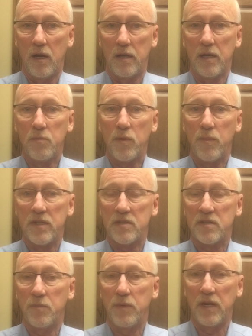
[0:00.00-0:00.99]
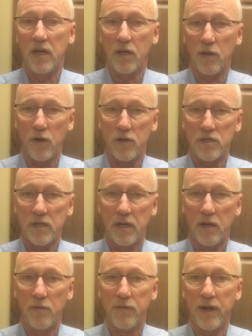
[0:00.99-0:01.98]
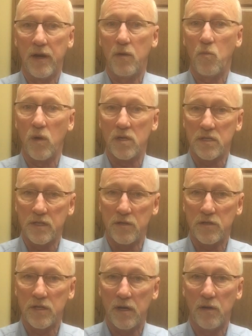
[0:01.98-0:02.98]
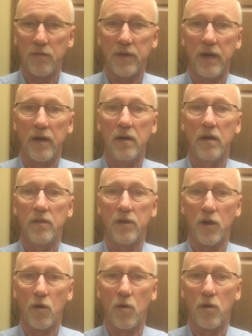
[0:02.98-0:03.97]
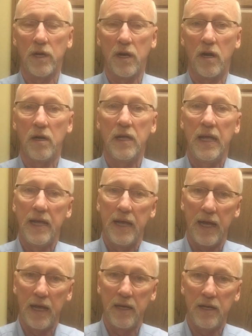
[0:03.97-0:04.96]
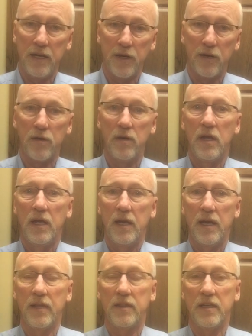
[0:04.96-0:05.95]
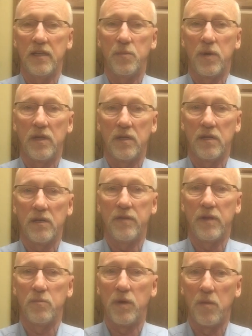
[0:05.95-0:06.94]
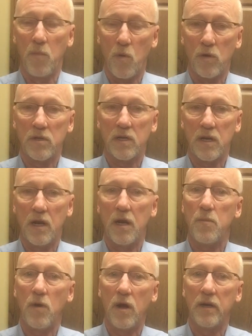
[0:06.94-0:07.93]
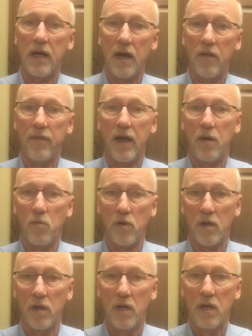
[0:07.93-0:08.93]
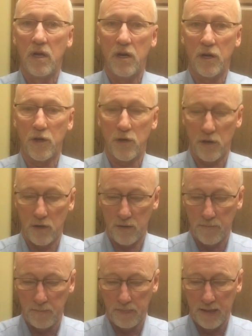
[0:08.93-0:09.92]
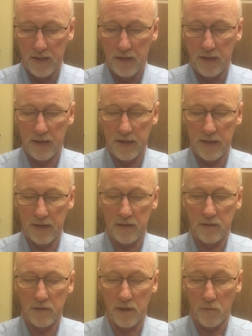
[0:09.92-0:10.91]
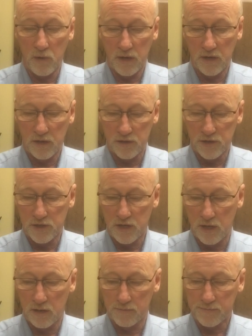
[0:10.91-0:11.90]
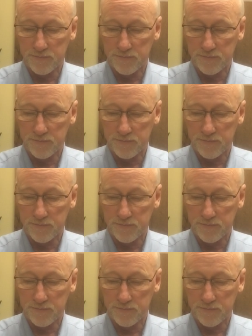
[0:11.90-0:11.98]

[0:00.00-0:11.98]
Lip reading: implement something at Clarkson Healthcare, West Hills Healthcare, the Courtyard, and here at the Independent Living. But more to come on how that will occur and when it'll start.